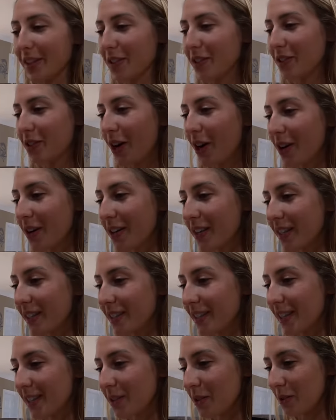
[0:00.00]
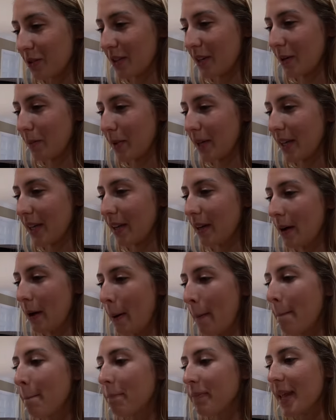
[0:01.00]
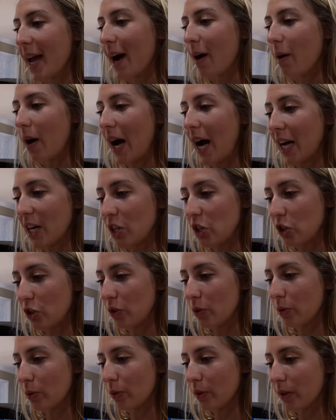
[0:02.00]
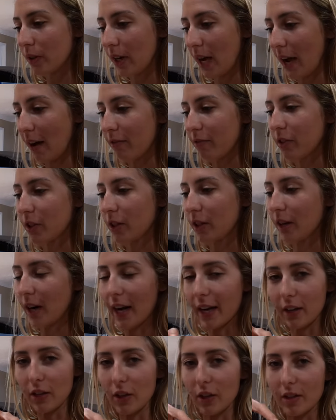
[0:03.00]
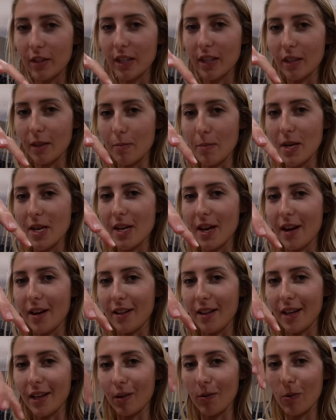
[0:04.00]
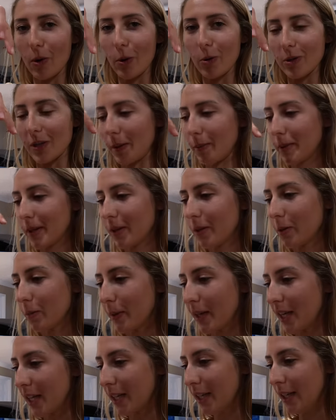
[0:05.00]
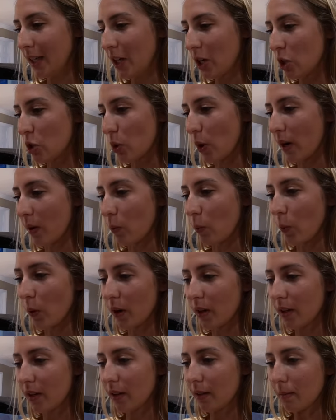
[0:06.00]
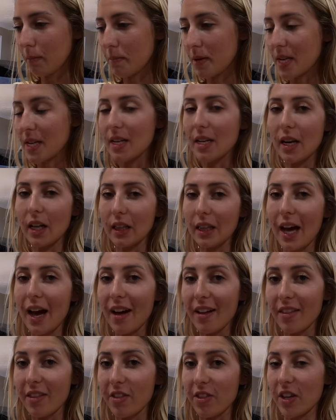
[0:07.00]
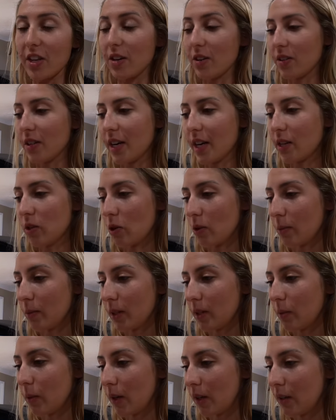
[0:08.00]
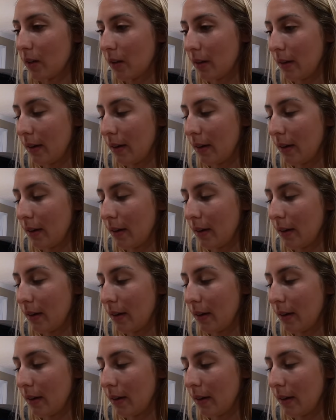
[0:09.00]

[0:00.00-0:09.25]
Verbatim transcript: this turkey schnitzel is going to be. Now, I do, after I cooked it, the meat kind of like rose up a little bit. So I would beat it a lot thinner than I normally would.